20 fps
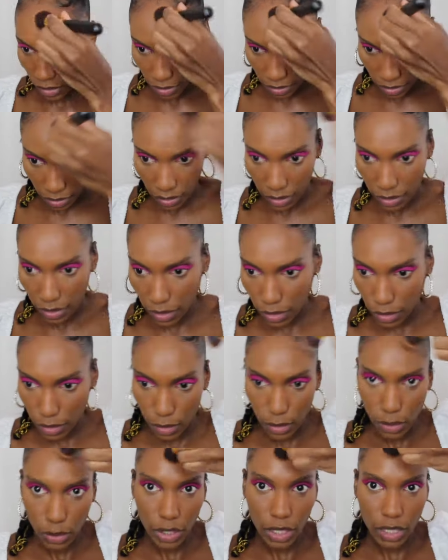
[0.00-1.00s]
skin is
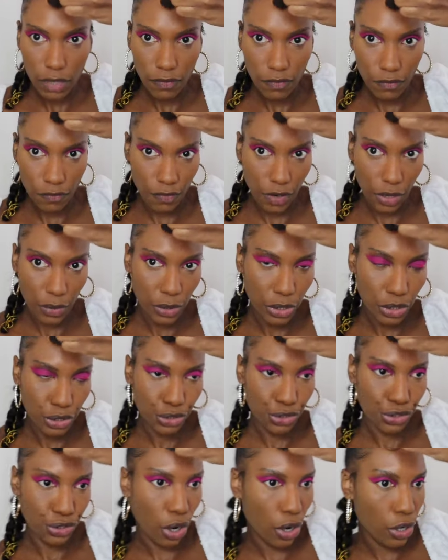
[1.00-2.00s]
looking very
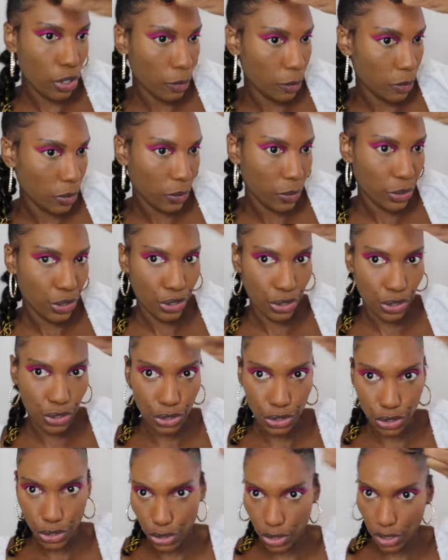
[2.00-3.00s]
sharp, which is
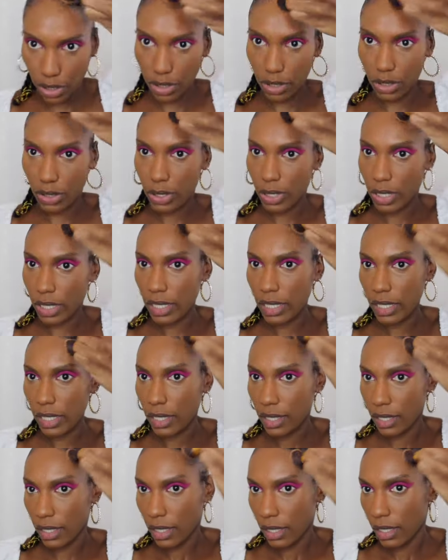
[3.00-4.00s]
good.
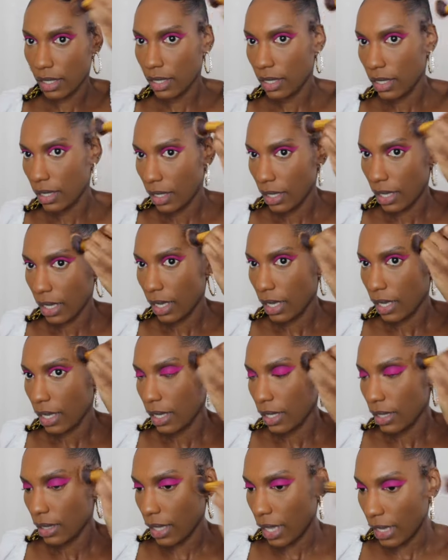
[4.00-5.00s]

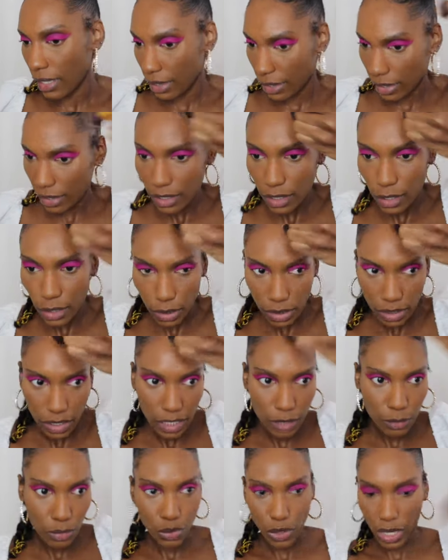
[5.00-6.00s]
Like, this look that
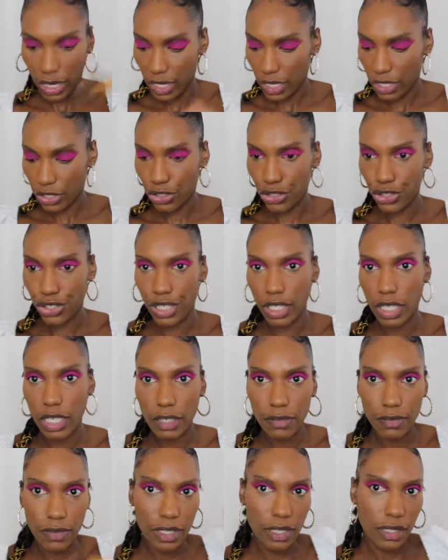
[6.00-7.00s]
I'm trying to
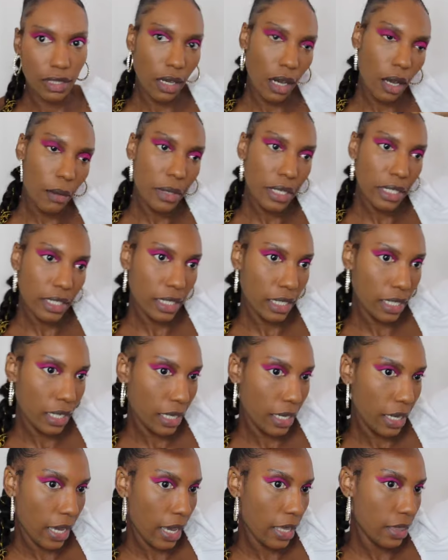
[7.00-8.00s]
achieve is coming
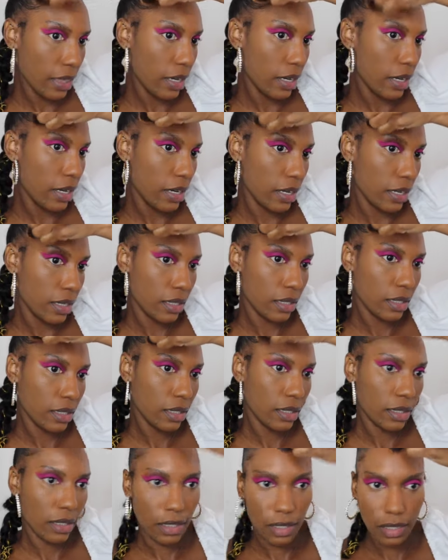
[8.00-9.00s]
together,
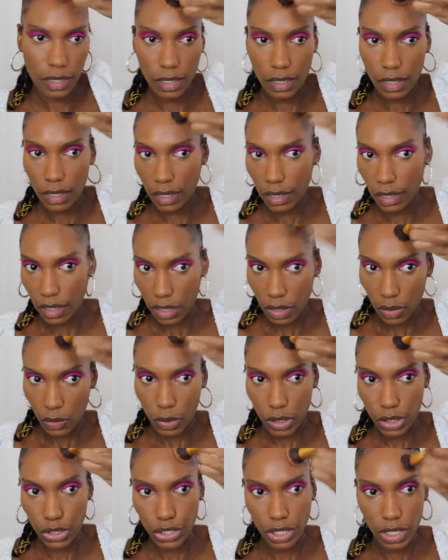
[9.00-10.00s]

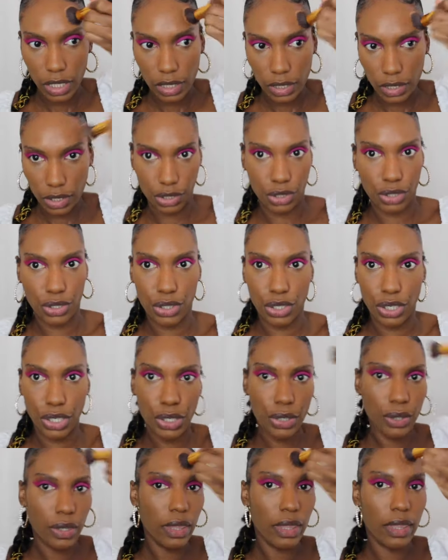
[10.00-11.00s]
which is a
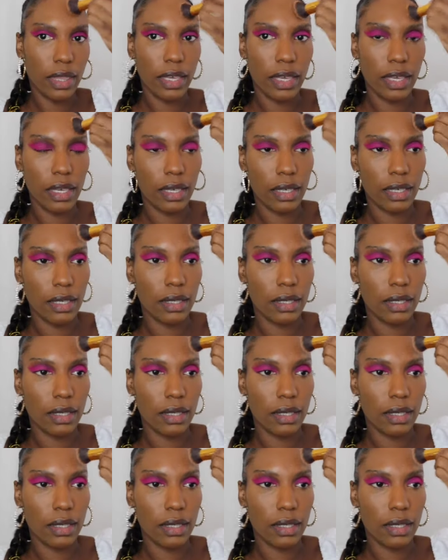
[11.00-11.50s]
good thing.